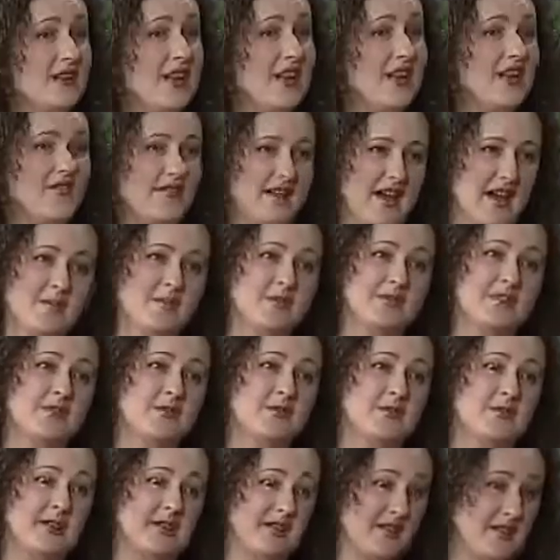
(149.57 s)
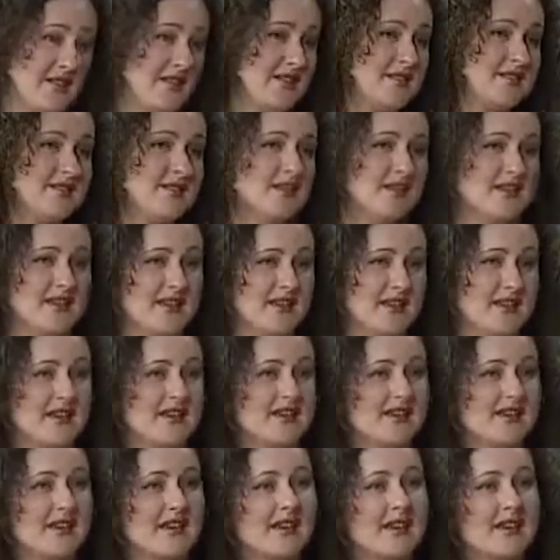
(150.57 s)
life? Absolutely. The answer is
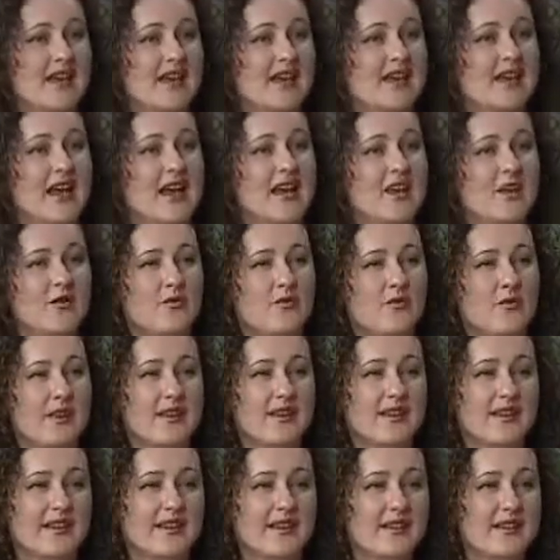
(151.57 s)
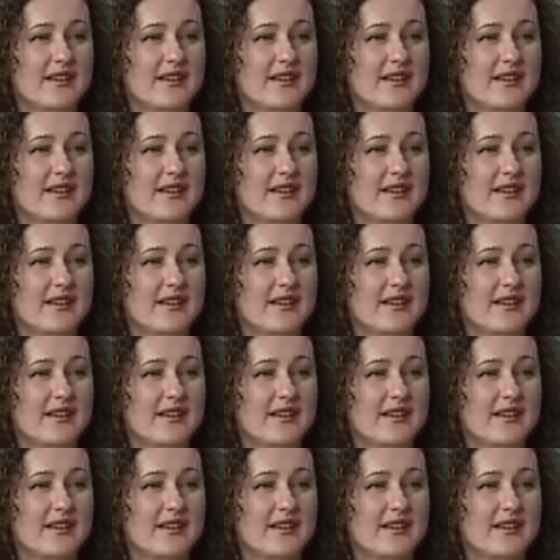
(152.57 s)
yes. Can it really...